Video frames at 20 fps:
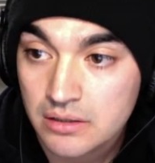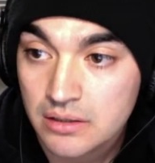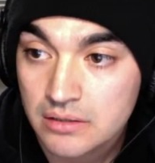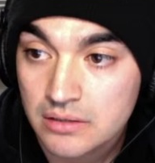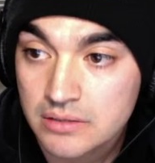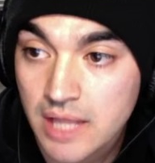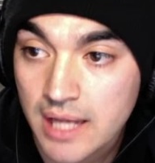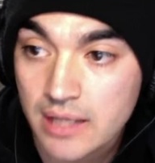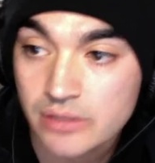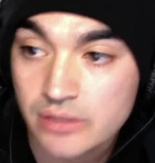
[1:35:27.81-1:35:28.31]

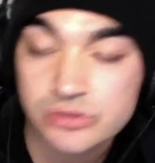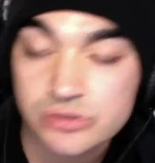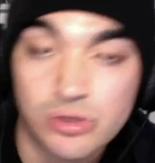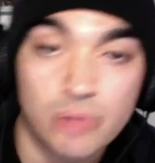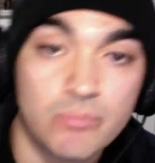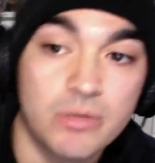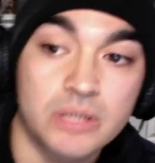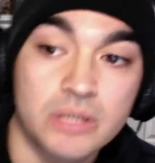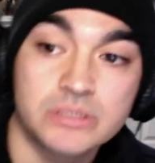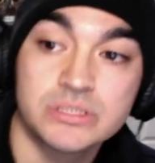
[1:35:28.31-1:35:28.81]
Thank you so
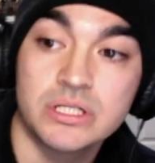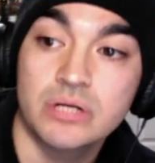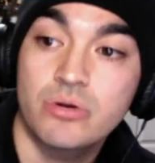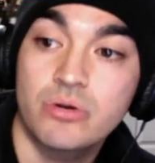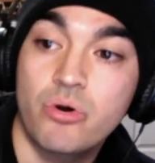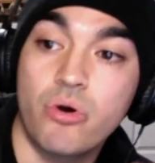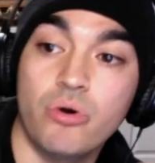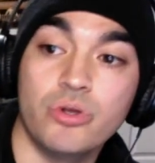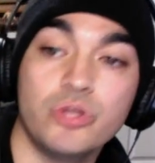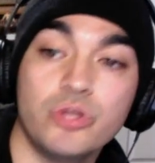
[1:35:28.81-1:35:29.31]
much,
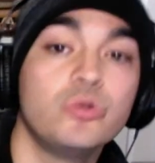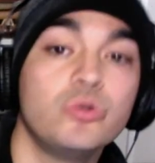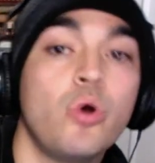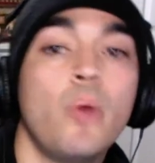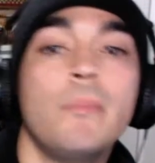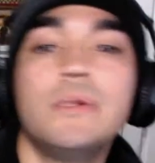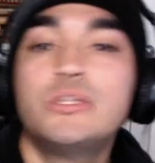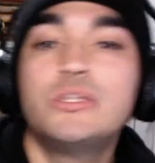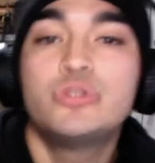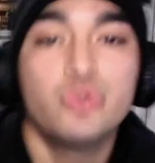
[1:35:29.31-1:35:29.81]
Nicole. You know
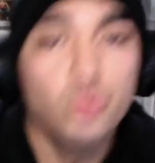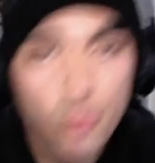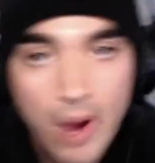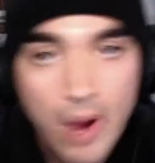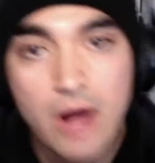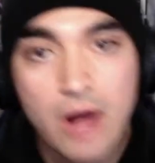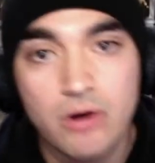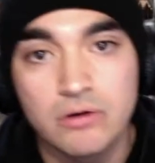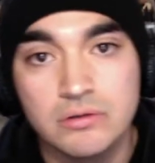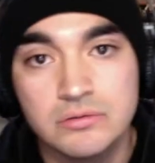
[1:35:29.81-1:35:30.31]
me too
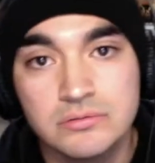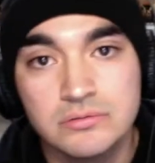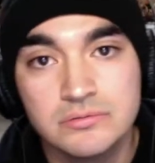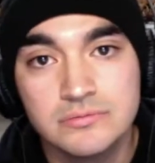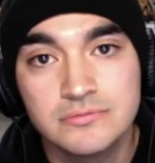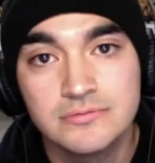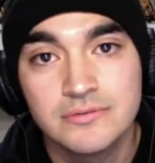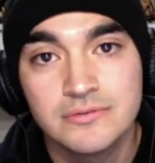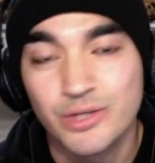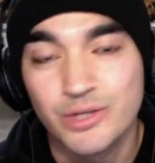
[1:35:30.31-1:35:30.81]
well.
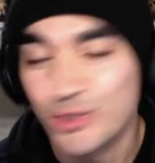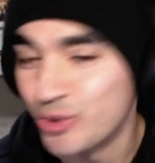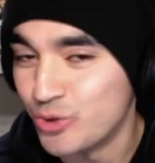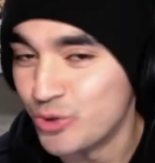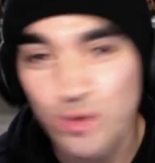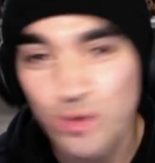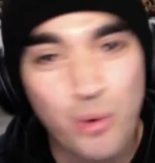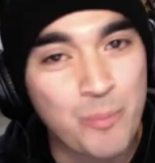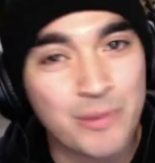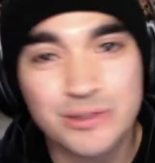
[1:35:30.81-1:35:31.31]
You
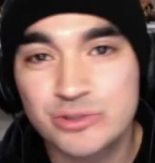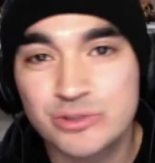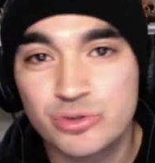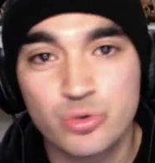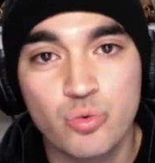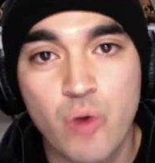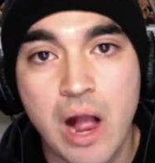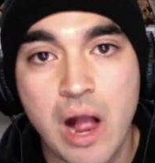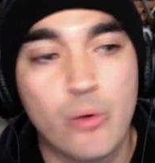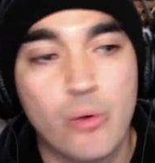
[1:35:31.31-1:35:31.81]
know me too
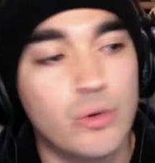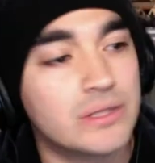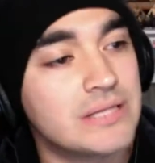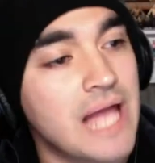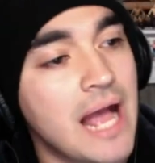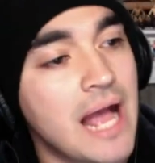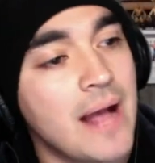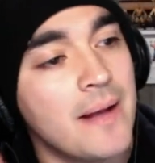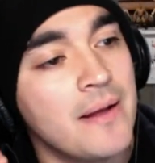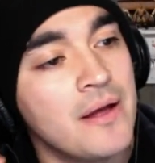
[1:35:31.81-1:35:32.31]
well with
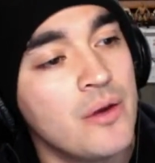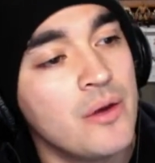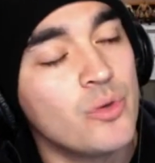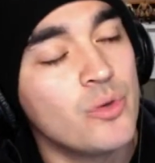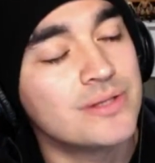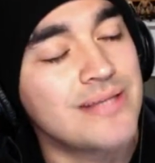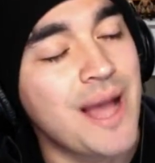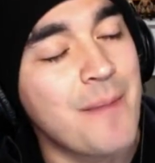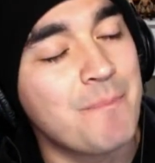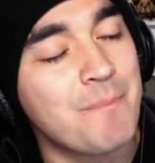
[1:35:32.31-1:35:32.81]

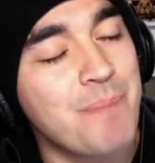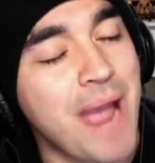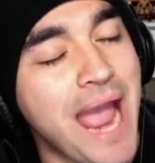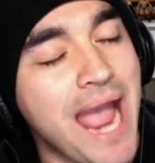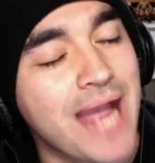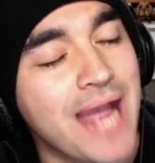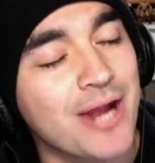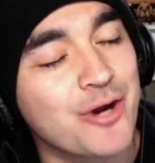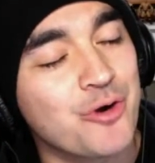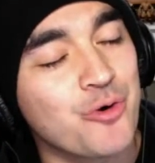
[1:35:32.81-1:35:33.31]
that
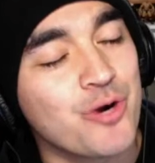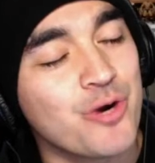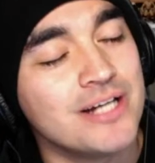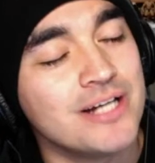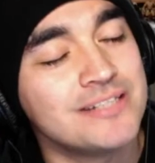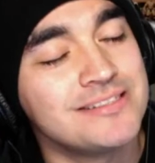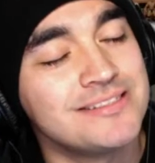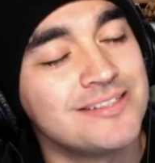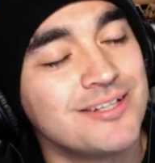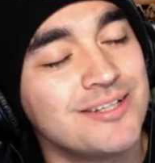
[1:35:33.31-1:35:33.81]
pan
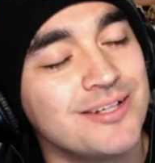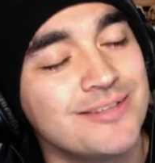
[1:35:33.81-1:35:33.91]
crust.